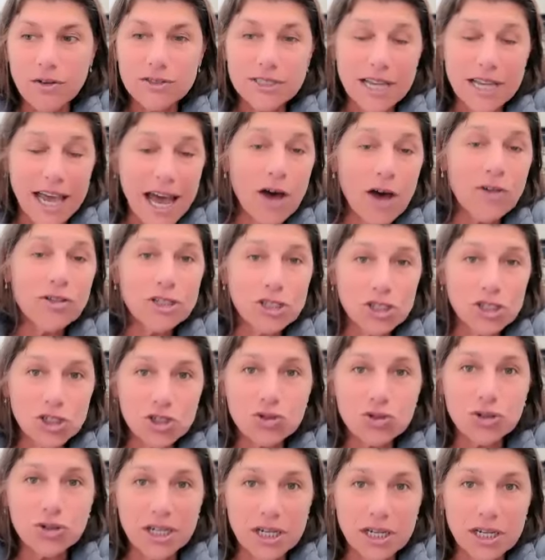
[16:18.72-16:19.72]
down the
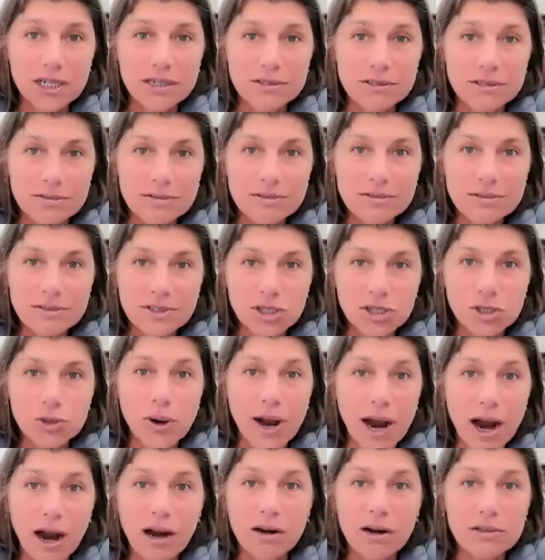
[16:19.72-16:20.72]
street to
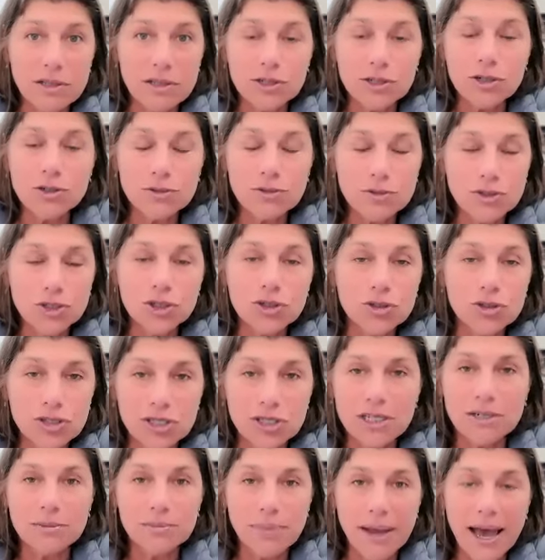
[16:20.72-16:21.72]
our little
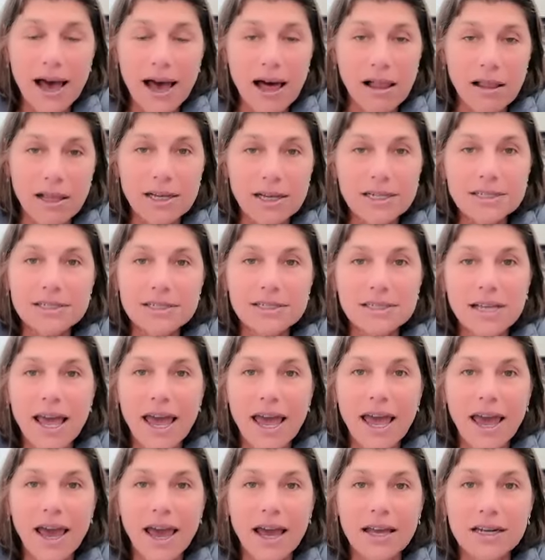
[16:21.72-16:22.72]
juicing palace.
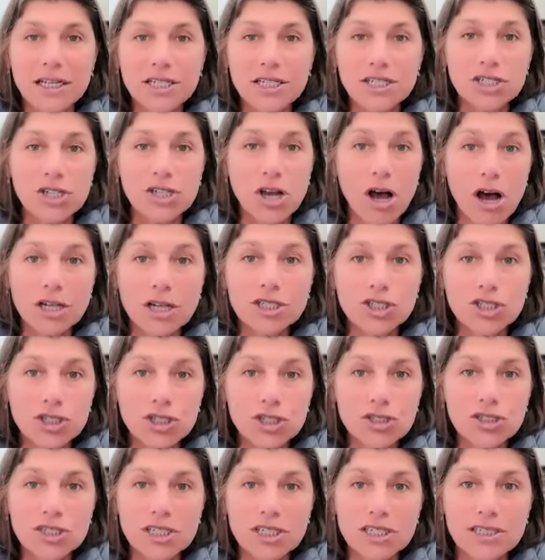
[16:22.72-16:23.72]
And he saw us
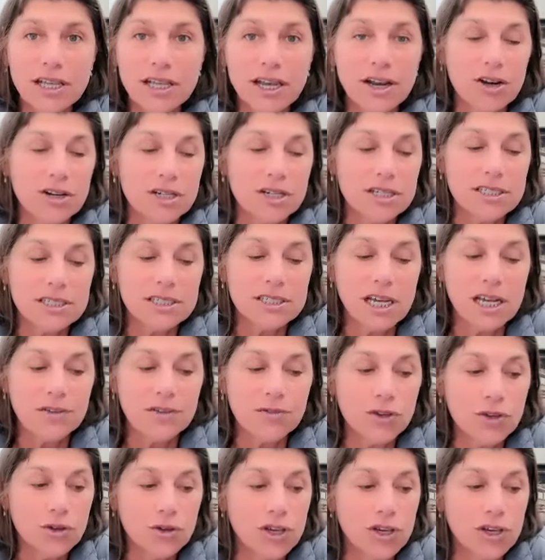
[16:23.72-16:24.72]
juicing there. And he said, if
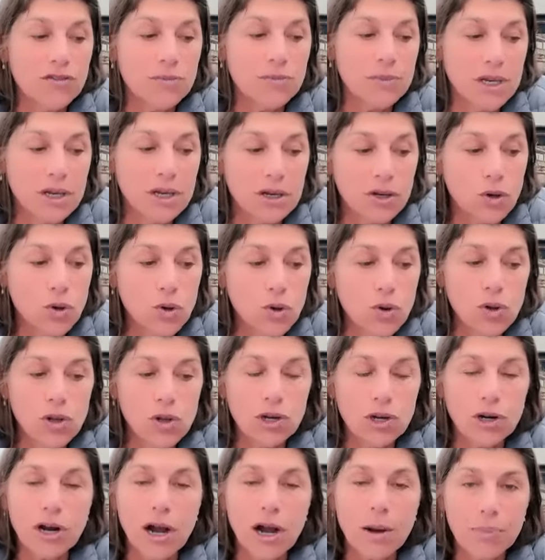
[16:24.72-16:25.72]
you give me a
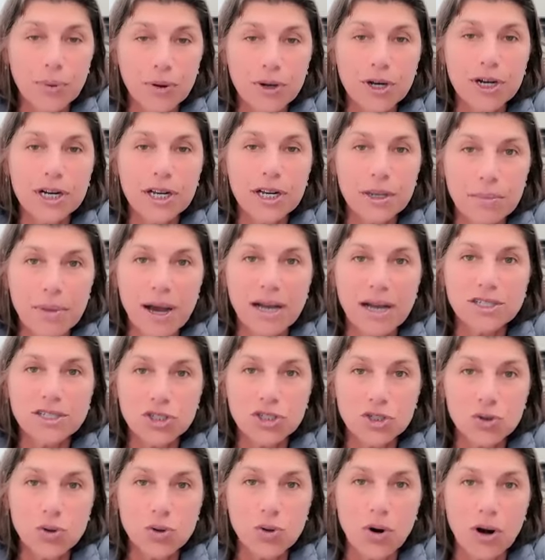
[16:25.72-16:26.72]
cooler, I'll put it in my
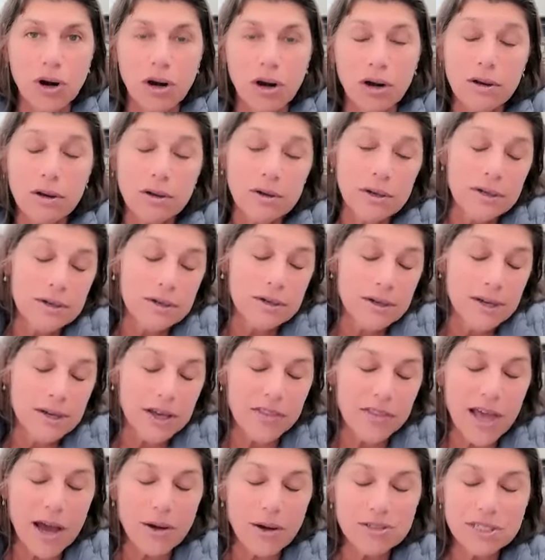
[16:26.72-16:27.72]
store.
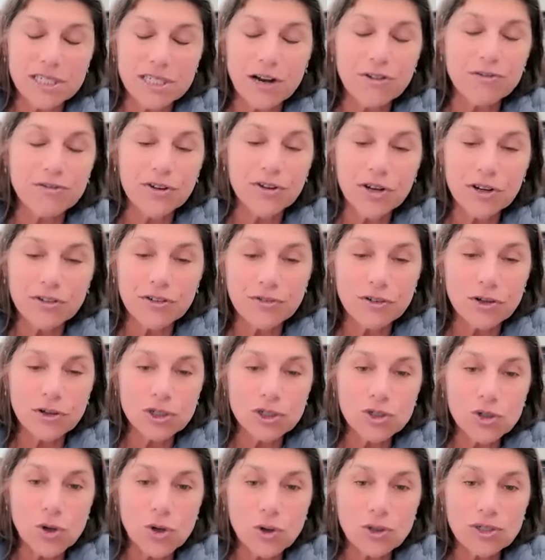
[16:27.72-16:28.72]
And that was our very
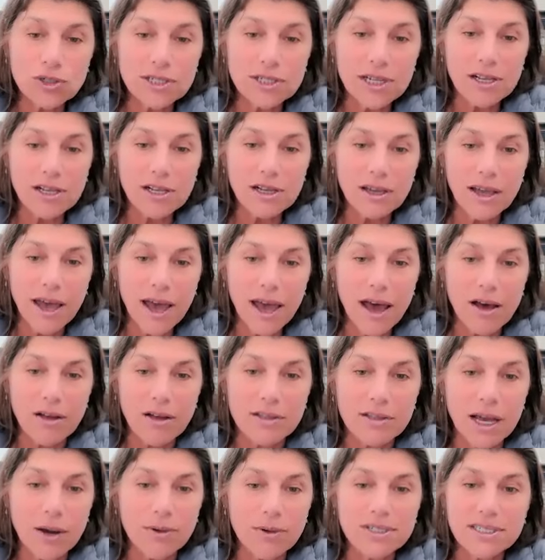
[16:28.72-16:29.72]
first wholesale account.
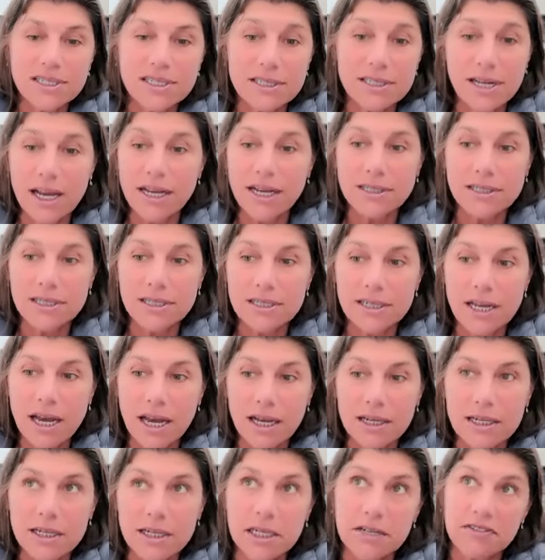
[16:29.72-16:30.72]
And that was in
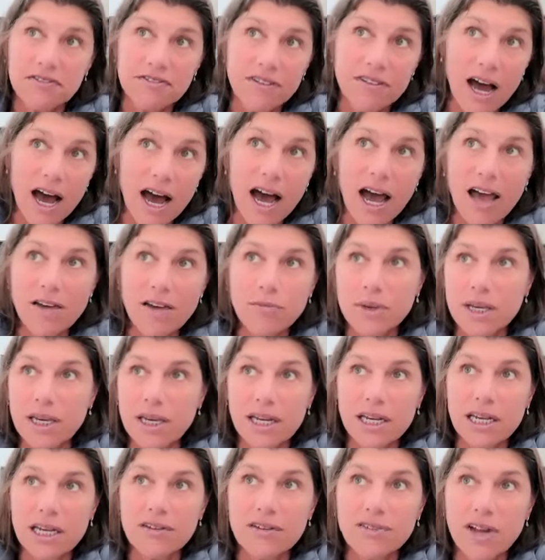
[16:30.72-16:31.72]
1995,
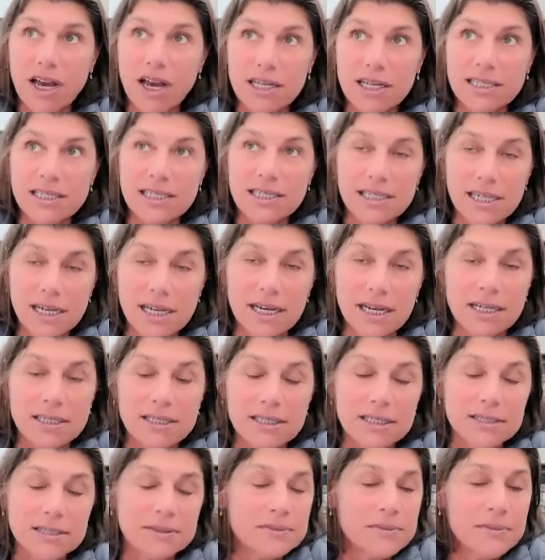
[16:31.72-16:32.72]
beginning of
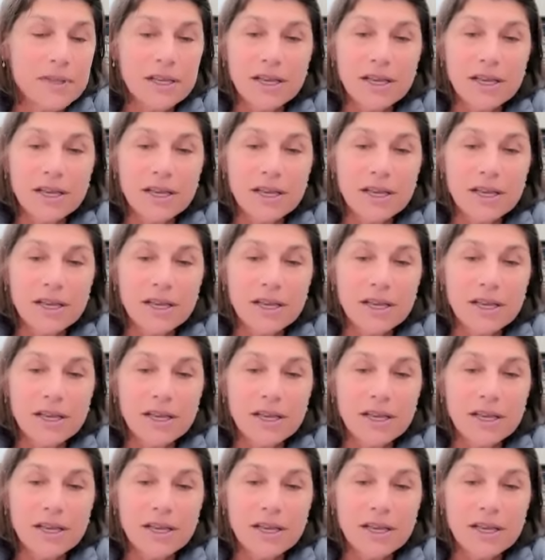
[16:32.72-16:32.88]
96.